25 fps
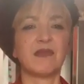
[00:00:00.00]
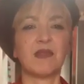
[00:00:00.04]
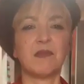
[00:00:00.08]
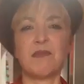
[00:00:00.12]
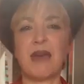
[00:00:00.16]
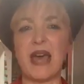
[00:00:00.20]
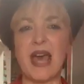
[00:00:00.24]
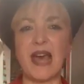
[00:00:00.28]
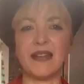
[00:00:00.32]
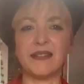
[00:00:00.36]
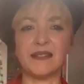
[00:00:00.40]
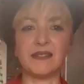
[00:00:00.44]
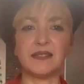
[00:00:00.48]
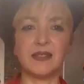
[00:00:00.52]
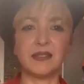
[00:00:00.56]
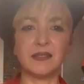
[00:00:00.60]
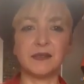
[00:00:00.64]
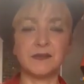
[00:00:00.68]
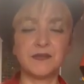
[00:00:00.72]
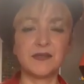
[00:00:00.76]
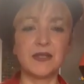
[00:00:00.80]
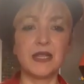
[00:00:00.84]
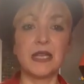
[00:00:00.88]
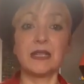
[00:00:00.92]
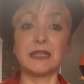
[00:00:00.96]
bad.
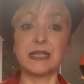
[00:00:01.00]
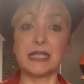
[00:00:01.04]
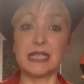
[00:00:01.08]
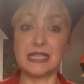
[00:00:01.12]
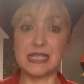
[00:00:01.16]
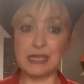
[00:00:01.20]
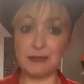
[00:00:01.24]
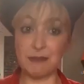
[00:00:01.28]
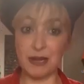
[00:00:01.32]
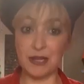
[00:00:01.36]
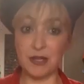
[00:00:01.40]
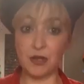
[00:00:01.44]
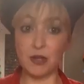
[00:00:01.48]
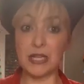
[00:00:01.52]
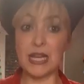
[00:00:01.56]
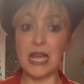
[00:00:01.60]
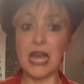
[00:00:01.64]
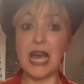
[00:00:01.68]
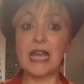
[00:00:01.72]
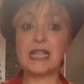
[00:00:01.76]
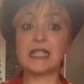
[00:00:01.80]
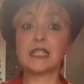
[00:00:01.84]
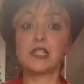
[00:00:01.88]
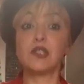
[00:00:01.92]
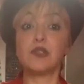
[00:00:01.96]
The Zabaione
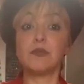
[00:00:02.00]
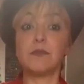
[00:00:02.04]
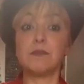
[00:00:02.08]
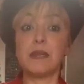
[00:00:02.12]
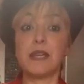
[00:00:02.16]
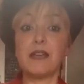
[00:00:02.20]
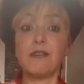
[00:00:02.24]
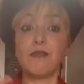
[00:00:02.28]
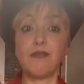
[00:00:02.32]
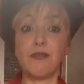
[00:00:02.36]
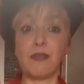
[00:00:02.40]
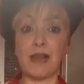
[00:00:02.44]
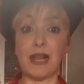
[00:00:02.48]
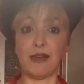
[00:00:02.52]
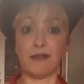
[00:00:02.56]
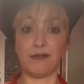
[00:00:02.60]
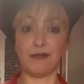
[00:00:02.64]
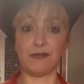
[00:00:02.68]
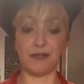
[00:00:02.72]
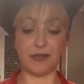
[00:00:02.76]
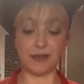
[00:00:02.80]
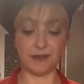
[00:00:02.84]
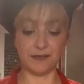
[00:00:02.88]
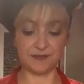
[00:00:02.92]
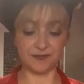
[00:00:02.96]
has to be
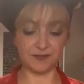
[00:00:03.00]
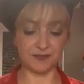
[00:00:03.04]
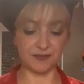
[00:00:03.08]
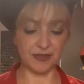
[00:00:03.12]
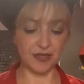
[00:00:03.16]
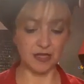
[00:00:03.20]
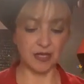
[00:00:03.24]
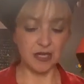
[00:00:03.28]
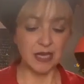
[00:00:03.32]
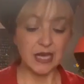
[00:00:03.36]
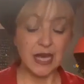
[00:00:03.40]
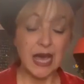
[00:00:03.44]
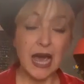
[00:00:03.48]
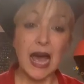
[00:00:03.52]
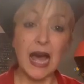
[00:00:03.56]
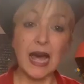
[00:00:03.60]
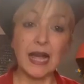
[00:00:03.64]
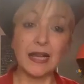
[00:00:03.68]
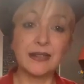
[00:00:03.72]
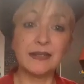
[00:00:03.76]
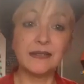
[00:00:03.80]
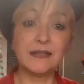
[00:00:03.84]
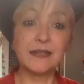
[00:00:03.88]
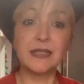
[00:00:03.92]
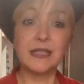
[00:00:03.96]
fluffy,
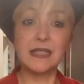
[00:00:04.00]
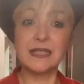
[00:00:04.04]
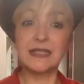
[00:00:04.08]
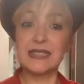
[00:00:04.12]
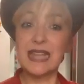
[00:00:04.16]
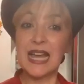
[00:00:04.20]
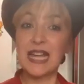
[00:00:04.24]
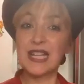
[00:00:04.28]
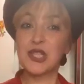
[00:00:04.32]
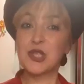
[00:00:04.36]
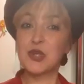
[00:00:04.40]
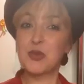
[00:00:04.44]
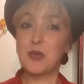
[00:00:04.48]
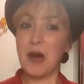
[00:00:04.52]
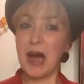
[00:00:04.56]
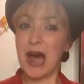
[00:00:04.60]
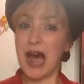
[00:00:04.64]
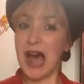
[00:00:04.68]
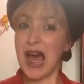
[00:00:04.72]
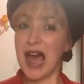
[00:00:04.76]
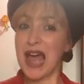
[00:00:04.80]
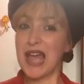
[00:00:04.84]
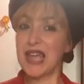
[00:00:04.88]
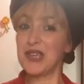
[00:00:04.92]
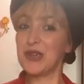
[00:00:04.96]
and that's
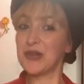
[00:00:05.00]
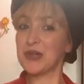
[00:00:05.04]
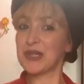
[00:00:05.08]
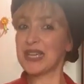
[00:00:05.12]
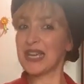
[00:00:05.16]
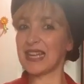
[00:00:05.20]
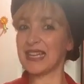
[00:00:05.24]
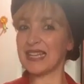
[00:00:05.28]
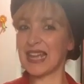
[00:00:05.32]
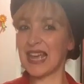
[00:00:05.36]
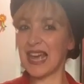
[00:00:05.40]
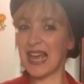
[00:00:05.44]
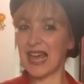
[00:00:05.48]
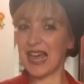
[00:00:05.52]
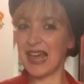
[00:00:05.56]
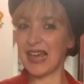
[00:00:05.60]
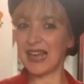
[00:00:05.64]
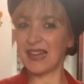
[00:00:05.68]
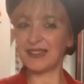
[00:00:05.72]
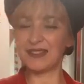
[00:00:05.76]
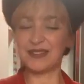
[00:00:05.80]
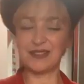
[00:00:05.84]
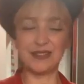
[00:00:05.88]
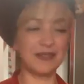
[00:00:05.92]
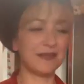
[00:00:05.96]
why you can
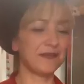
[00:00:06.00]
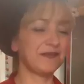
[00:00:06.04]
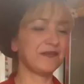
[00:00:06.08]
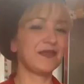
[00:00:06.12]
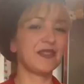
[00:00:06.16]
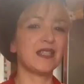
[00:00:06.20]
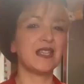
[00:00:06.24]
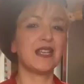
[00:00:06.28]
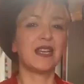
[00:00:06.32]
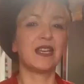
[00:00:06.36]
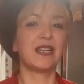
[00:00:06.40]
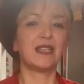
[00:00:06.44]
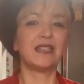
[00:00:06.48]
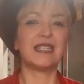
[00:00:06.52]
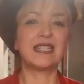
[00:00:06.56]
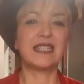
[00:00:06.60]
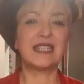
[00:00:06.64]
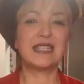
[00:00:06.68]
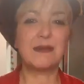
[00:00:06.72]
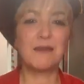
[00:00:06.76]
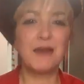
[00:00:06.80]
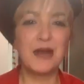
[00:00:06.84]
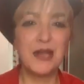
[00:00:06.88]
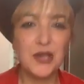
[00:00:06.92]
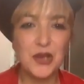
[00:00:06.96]
add the
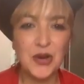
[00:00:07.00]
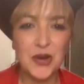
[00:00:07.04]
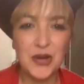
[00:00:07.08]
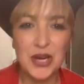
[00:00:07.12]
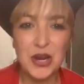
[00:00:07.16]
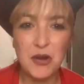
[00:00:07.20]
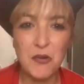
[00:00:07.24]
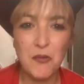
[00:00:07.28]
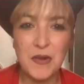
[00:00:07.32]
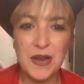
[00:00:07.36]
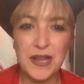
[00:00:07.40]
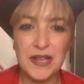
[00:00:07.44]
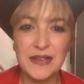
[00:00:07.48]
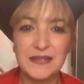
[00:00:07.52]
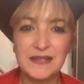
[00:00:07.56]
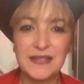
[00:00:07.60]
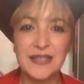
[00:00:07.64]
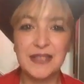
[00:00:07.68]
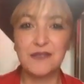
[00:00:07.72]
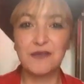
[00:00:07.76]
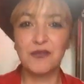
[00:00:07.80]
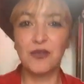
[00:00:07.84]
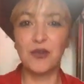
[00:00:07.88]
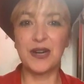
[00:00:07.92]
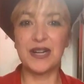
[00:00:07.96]
Zabaione
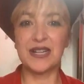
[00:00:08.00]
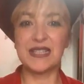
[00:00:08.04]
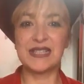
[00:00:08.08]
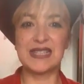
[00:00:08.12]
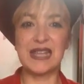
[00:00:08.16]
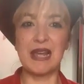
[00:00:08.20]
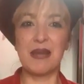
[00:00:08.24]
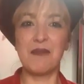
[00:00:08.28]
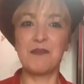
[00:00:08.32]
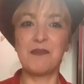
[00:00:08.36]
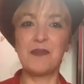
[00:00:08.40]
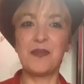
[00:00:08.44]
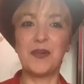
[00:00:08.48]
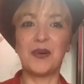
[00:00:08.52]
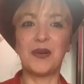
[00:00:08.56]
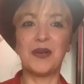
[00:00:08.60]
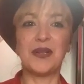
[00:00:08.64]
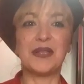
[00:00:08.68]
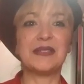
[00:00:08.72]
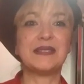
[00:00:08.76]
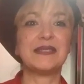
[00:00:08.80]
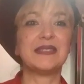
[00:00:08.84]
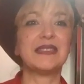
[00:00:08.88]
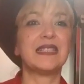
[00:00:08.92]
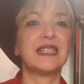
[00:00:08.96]
with, for
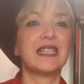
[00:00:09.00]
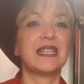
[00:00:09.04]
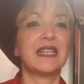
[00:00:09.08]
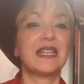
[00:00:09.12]
example,